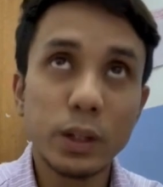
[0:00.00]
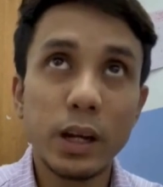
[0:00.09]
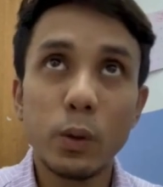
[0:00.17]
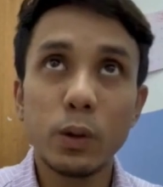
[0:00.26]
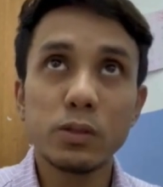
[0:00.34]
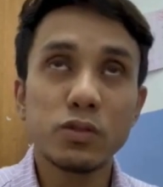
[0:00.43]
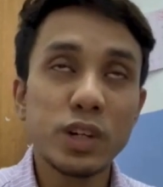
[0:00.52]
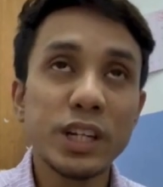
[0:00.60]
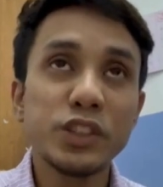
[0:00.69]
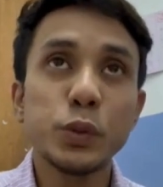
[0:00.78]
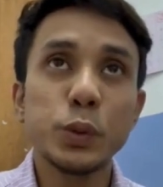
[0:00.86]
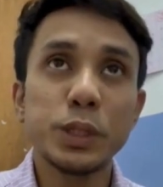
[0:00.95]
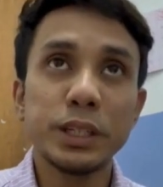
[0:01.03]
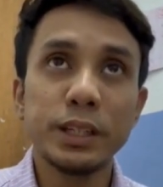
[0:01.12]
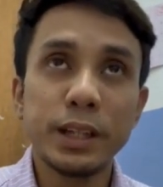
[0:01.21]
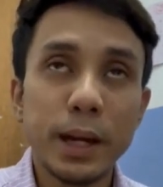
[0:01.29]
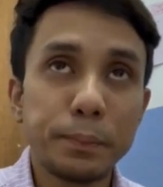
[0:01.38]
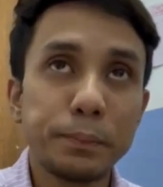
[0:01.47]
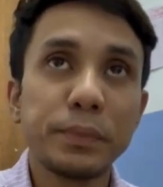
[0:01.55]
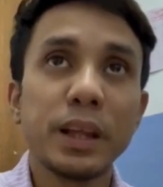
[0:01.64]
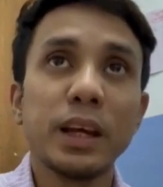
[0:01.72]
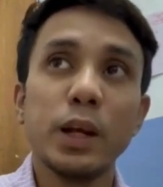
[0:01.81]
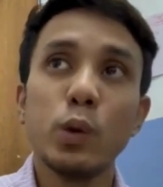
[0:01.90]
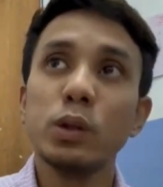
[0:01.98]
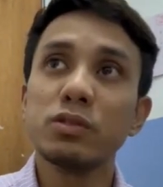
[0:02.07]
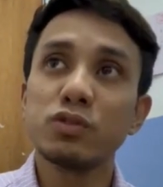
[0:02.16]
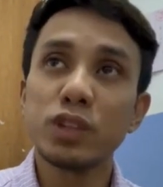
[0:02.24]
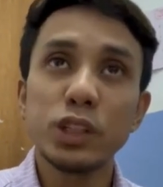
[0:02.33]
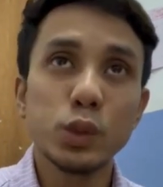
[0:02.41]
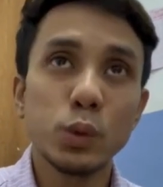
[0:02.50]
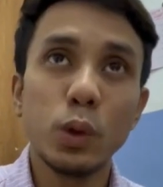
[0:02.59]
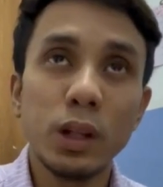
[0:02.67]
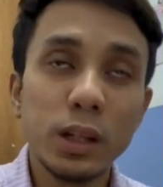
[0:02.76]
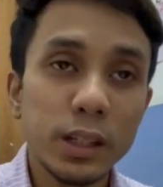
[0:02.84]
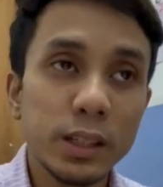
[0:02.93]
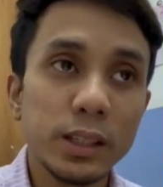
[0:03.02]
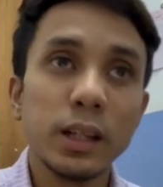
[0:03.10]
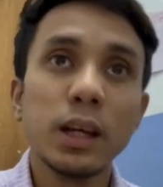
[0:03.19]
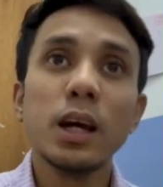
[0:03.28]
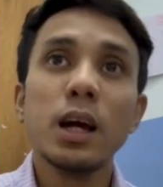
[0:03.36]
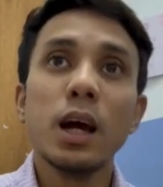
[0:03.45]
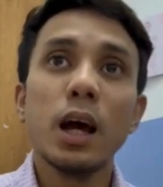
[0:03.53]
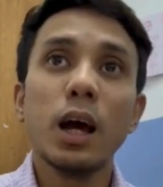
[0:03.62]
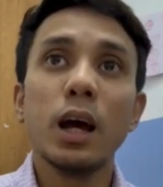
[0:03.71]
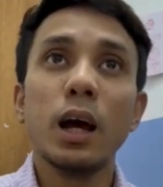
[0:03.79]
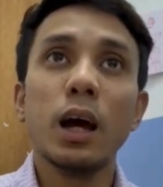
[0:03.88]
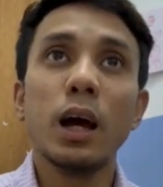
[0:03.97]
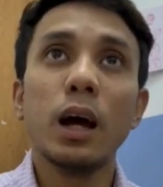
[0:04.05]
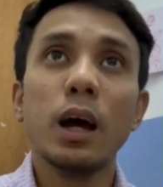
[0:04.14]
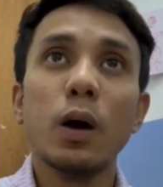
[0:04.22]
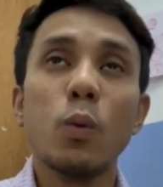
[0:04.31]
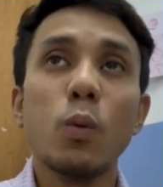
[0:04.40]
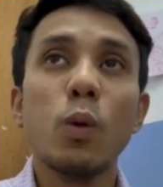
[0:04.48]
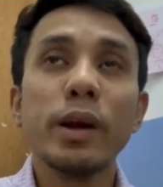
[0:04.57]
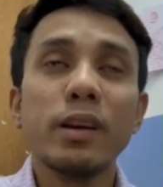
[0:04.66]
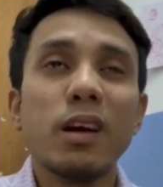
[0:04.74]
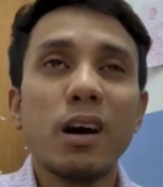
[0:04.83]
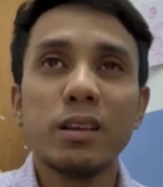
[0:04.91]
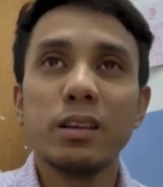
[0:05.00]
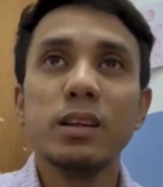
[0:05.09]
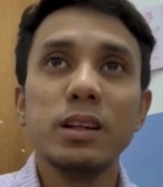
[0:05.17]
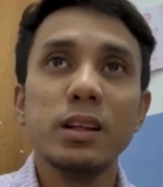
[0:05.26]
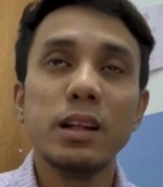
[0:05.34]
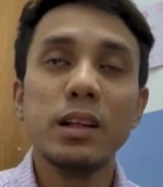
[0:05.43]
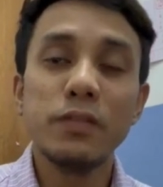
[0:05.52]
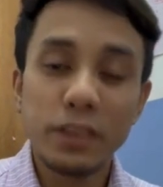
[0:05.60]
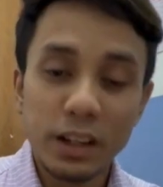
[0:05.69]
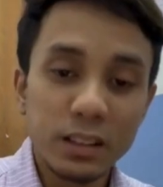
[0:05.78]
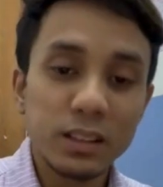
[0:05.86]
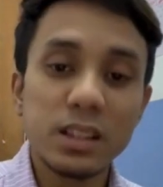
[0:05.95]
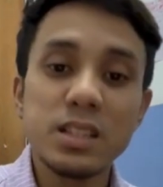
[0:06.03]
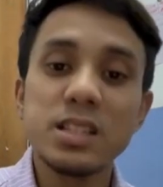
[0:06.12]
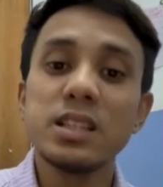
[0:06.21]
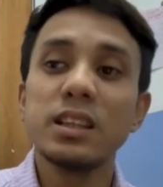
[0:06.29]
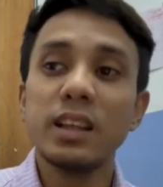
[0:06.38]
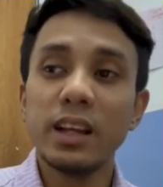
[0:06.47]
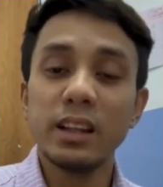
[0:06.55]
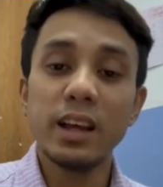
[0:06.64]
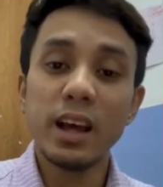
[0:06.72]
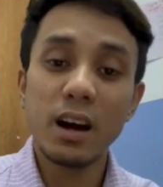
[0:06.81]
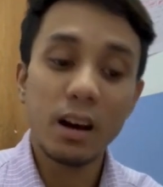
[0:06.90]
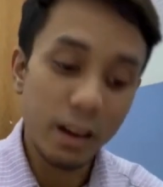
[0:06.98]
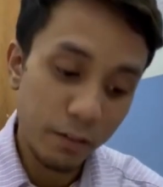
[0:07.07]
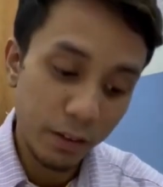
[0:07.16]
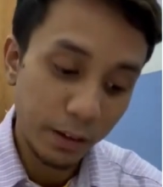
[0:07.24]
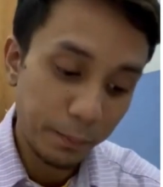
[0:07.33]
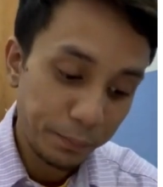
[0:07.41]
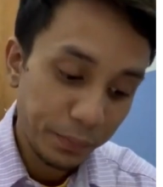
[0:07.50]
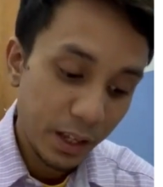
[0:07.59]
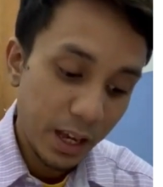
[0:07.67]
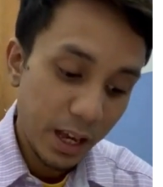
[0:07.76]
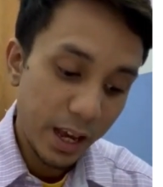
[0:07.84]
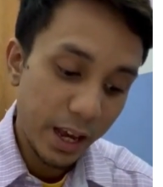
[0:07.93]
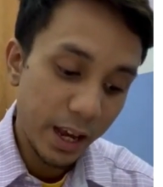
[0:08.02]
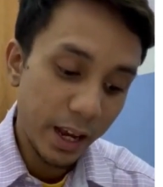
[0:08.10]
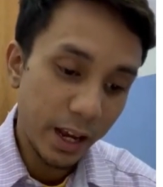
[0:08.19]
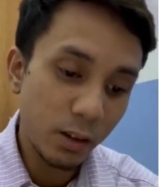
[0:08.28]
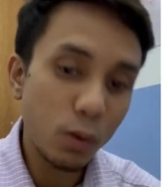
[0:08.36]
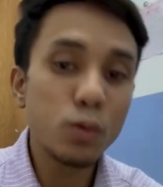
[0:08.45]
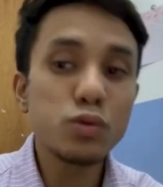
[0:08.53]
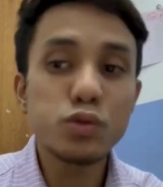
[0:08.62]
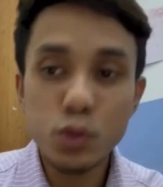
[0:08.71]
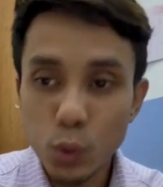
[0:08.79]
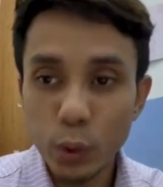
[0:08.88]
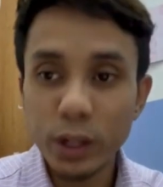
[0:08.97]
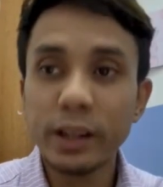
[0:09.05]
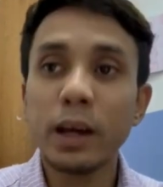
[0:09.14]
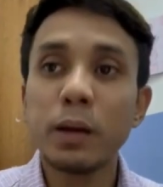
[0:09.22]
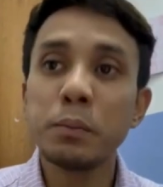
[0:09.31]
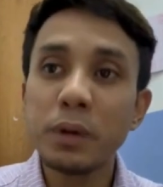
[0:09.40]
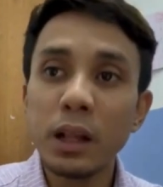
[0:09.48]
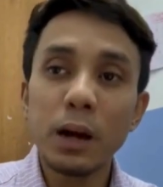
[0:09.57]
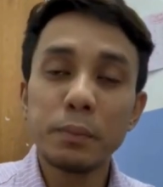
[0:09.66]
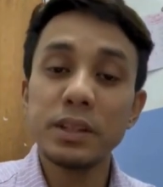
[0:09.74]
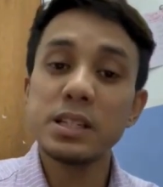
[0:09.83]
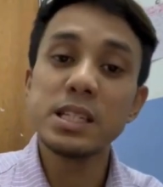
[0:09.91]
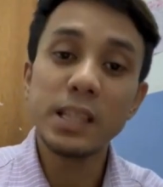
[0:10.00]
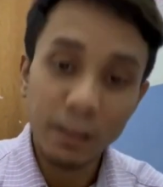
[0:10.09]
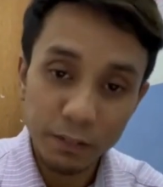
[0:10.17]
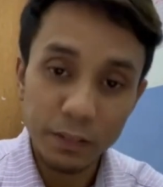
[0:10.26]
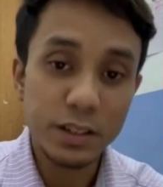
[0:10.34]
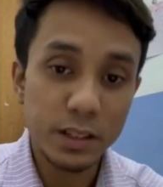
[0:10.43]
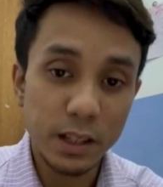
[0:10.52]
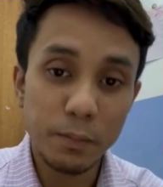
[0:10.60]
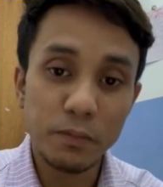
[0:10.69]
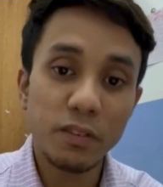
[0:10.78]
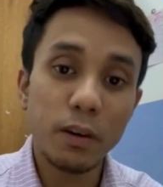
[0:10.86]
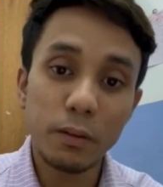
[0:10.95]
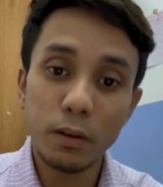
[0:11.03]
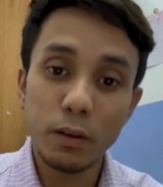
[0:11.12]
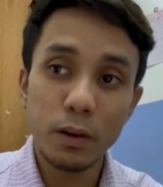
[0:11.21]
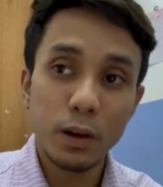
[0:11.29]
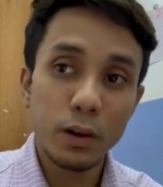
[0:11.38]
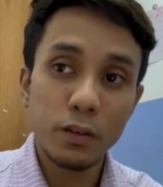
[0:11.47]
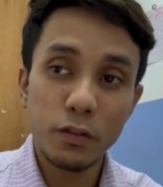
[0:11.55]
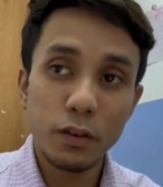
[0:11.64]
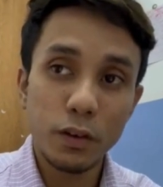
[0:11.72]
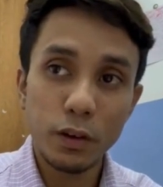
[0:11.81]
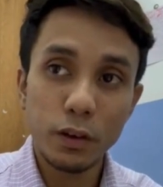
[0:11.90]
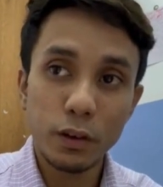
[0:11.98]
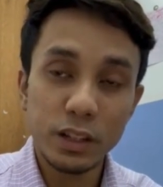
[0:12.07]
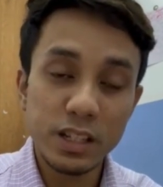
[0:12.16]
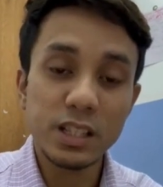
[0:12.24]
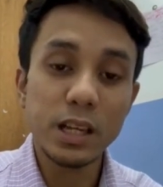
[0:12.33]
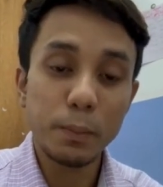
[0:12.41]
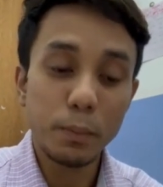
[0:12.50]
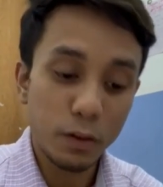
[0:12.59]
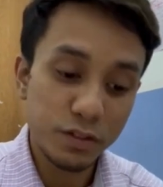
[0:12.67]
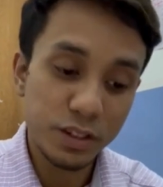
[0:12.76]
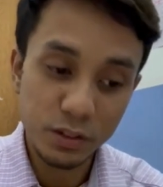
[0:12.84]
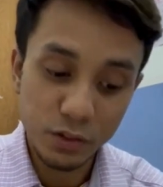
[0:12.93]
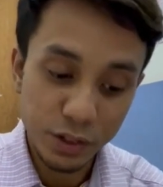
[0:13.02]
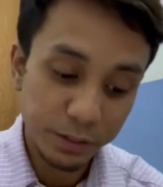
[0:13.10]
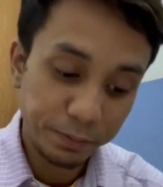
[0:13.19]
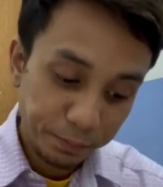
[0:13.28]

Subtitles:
they will try to adapt, they will try to learn what are the difficulties that they are having, and also it can build up the self-esteem for this type of children.